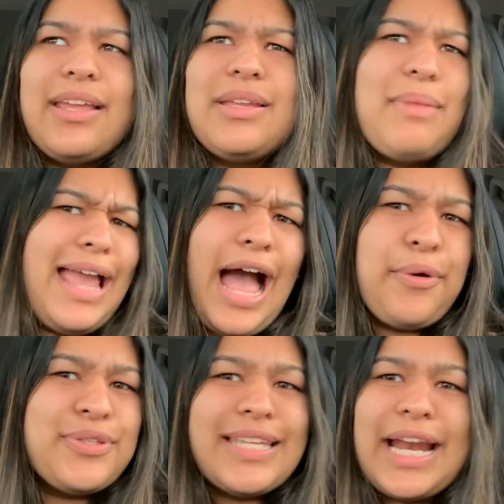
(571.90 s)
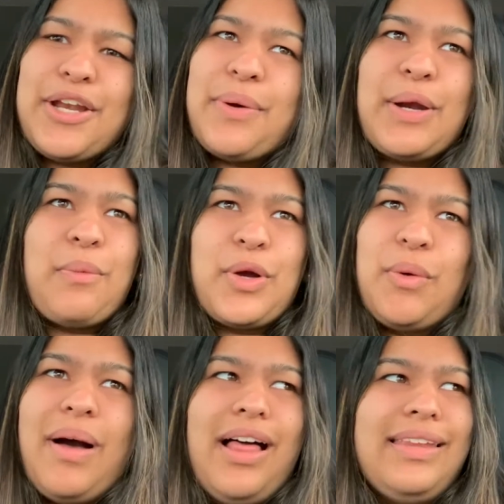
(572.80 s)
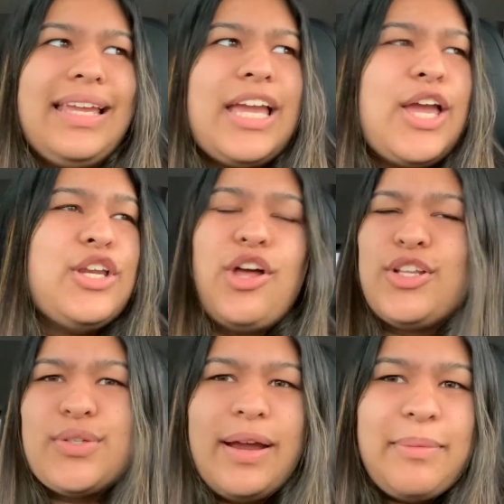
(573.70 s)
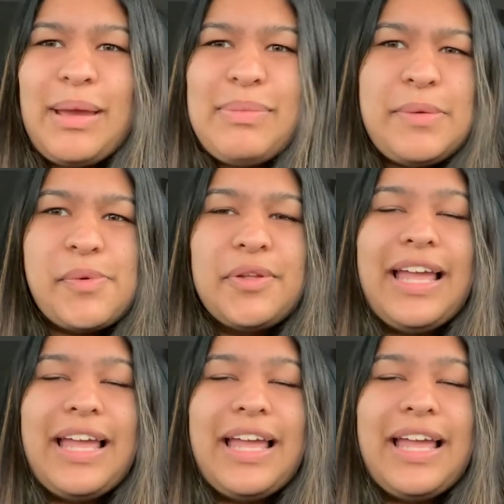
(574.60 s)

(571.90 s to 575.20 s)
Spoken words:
in my house, and I know I don't work well like not surrounded by people.